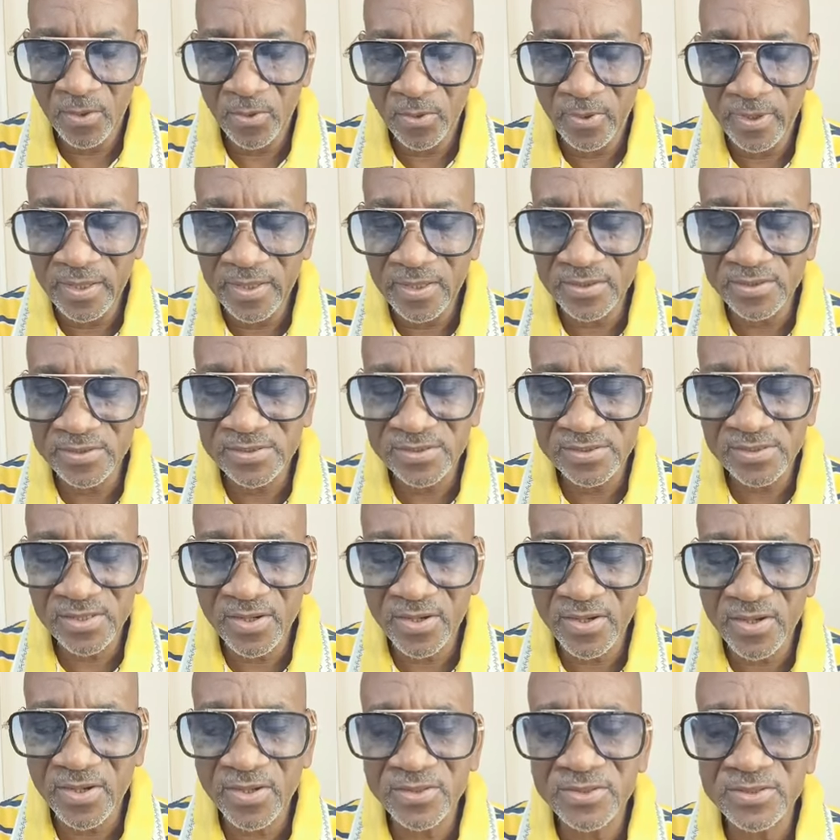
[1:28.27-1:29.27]
We could
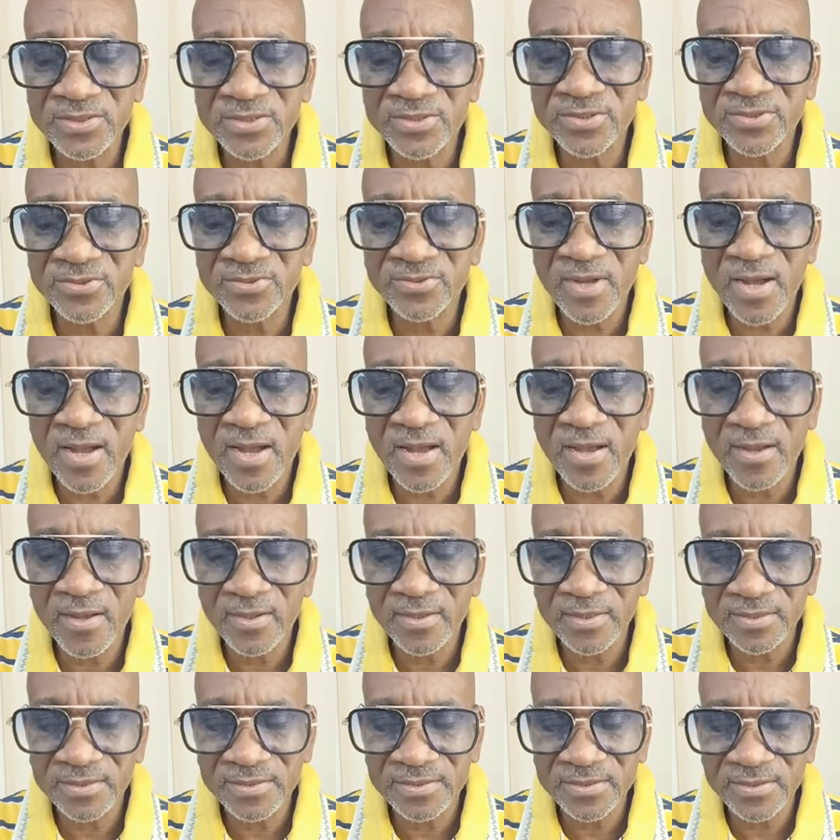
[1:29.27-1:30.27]
search
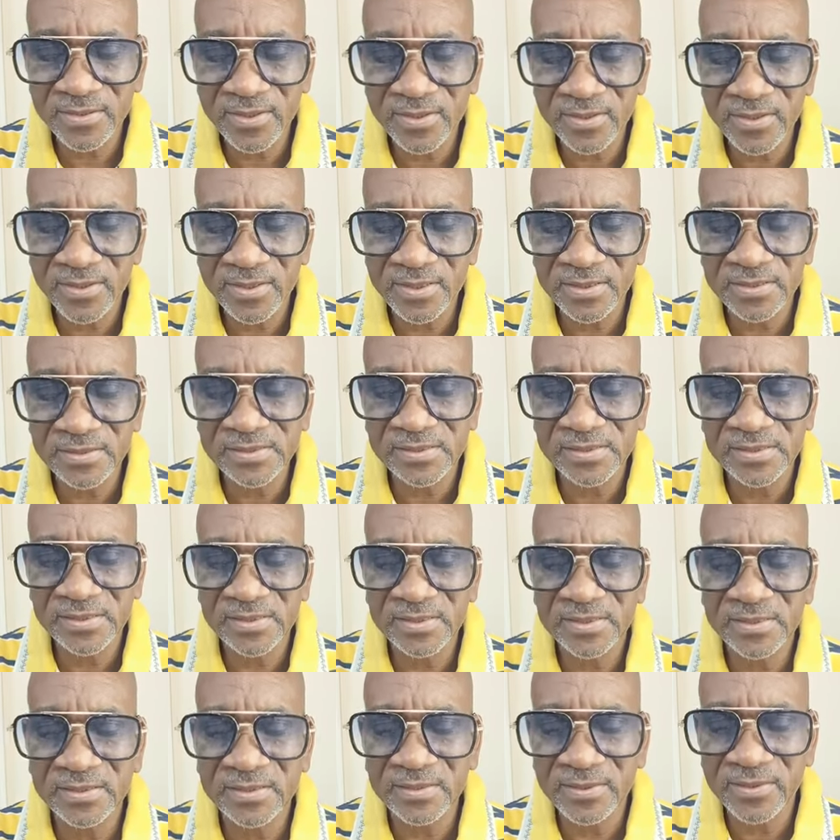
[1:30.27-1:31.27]
throughout
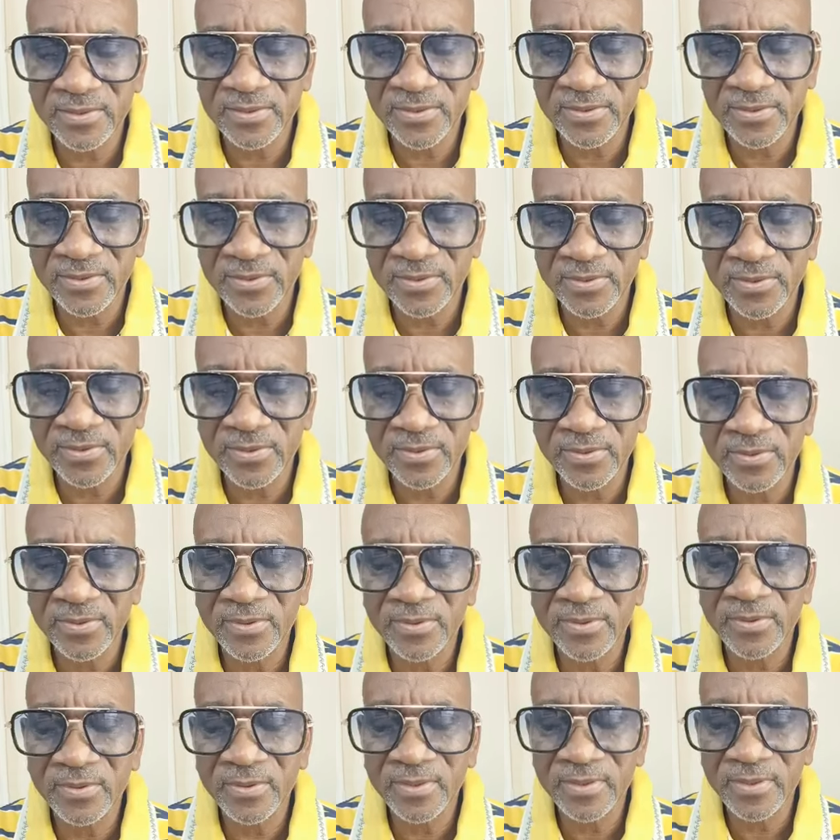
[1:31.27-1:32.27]
eternity,
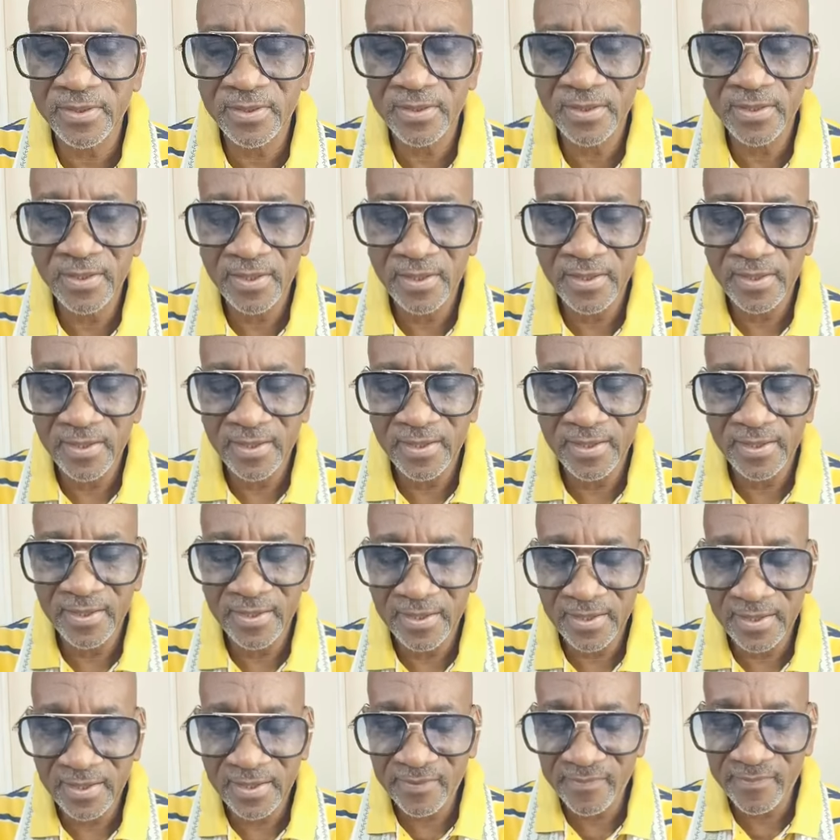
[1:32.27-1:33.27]
Lord,
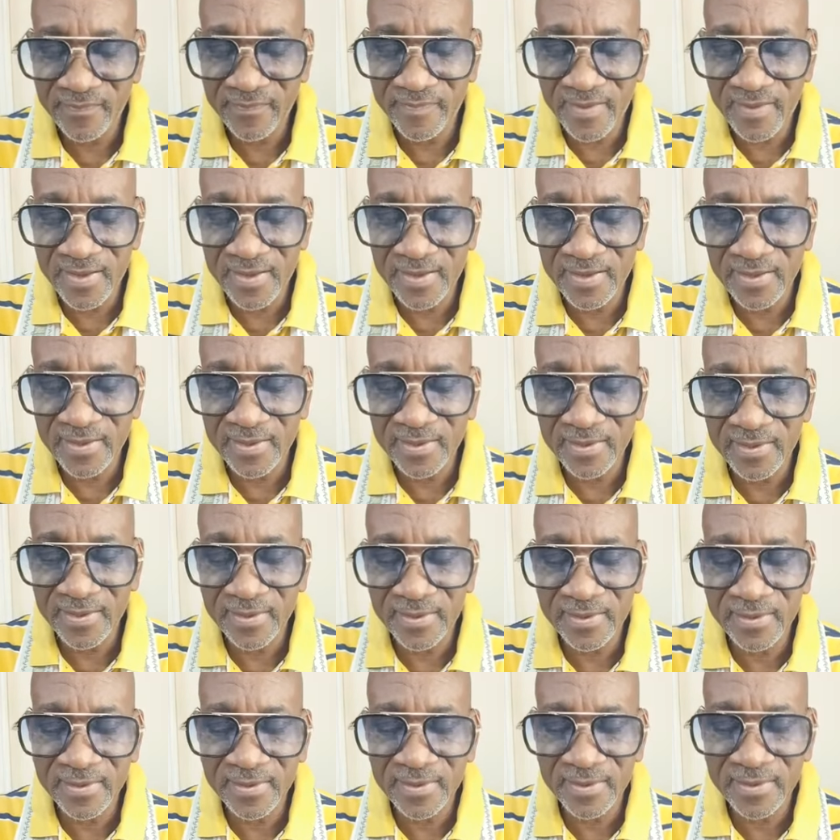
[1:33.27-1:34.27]
and
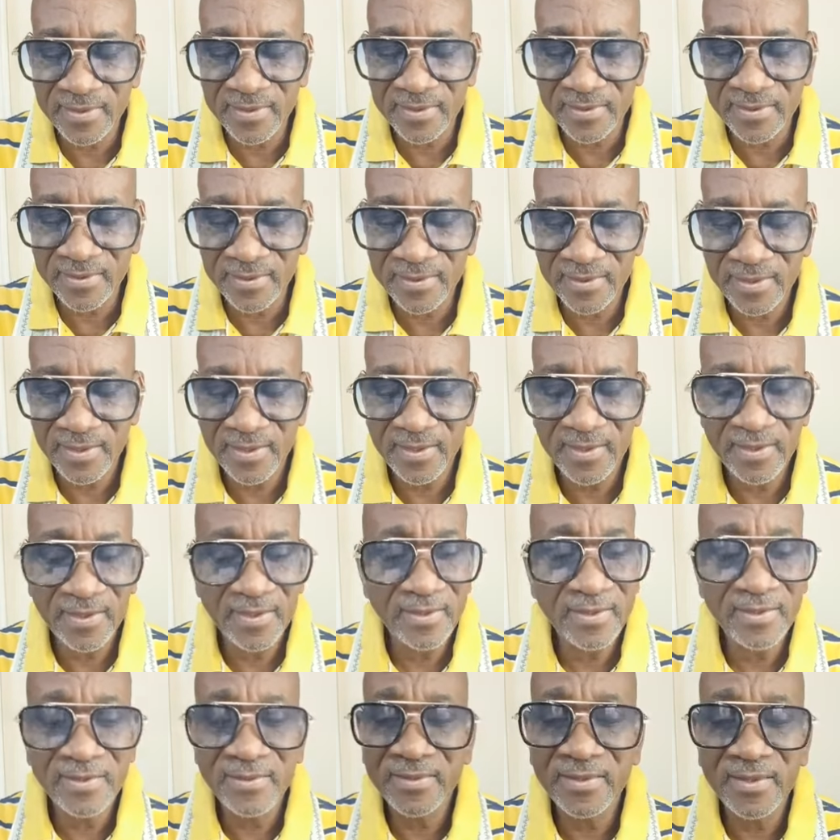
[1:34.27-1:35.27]
find
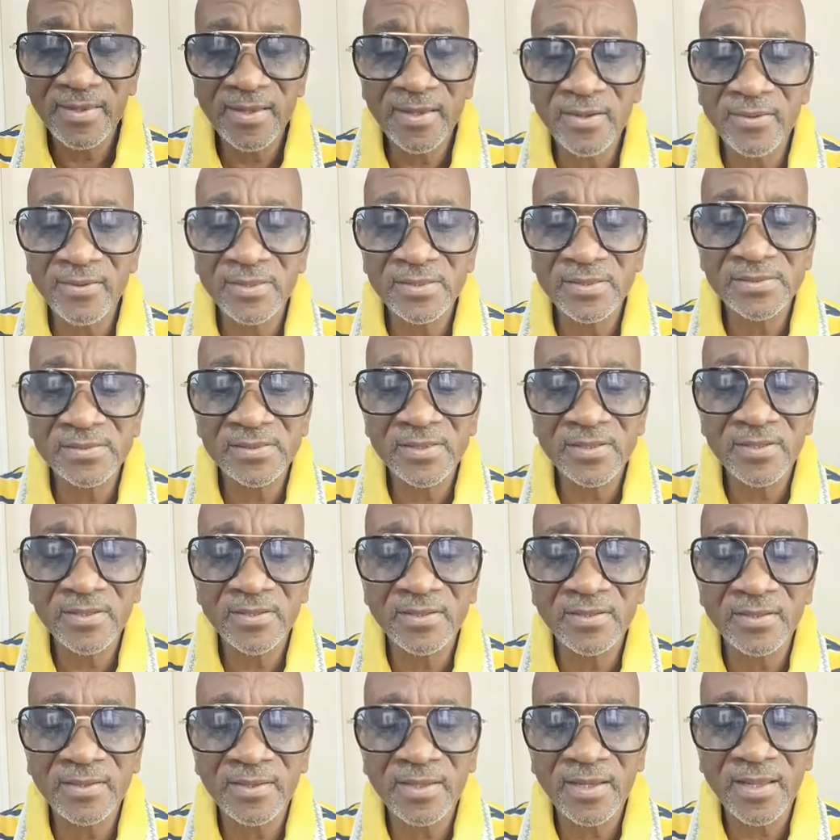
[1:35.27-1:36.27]
there is
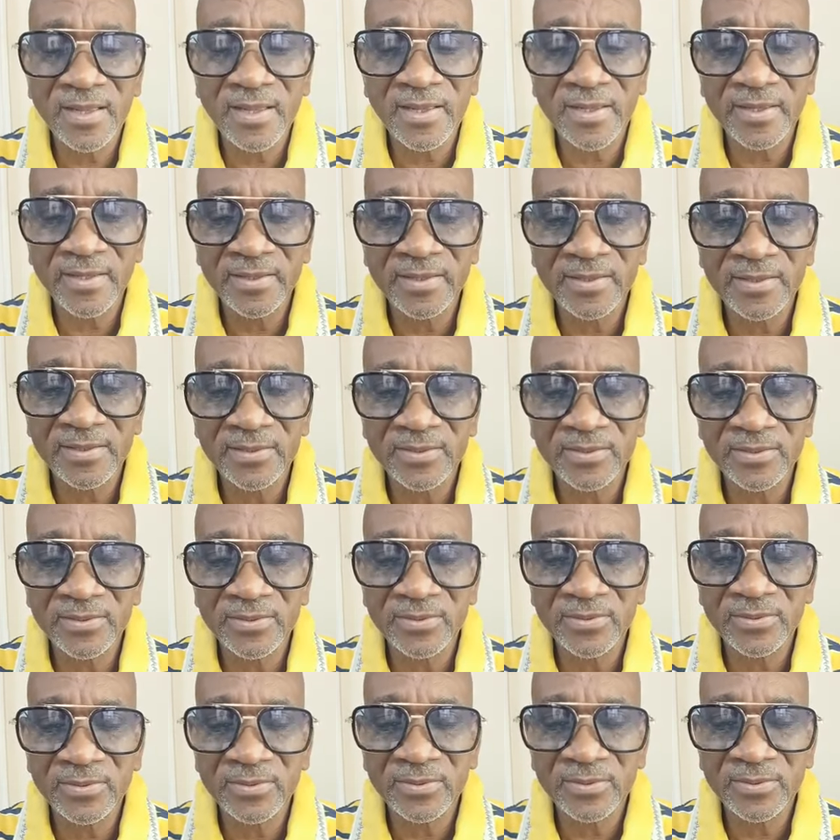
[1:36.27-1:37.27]
none like
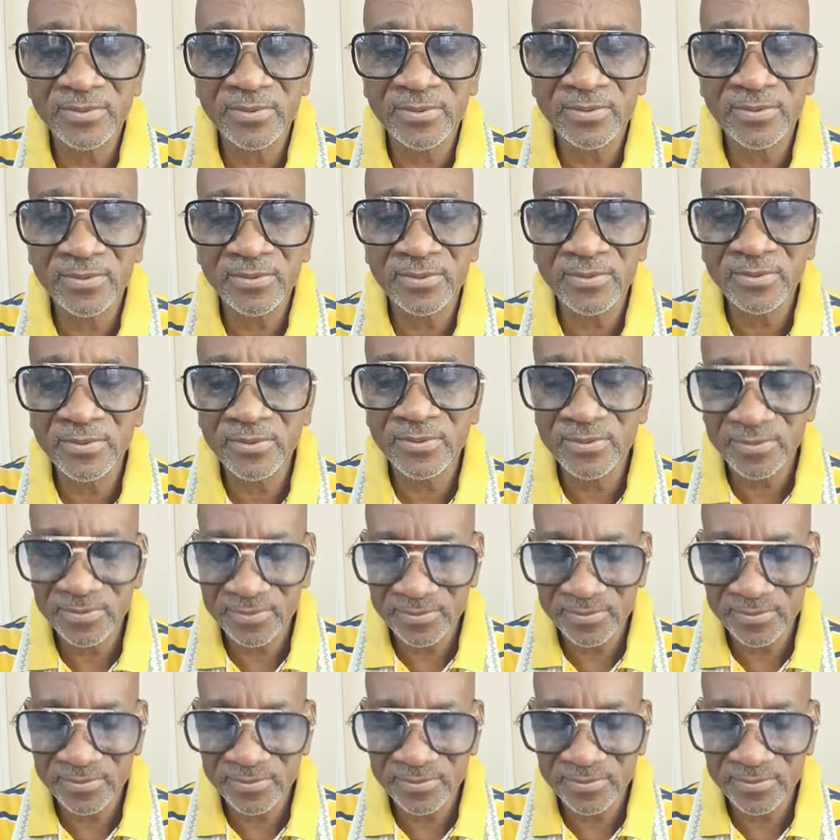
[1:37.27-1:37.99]
you.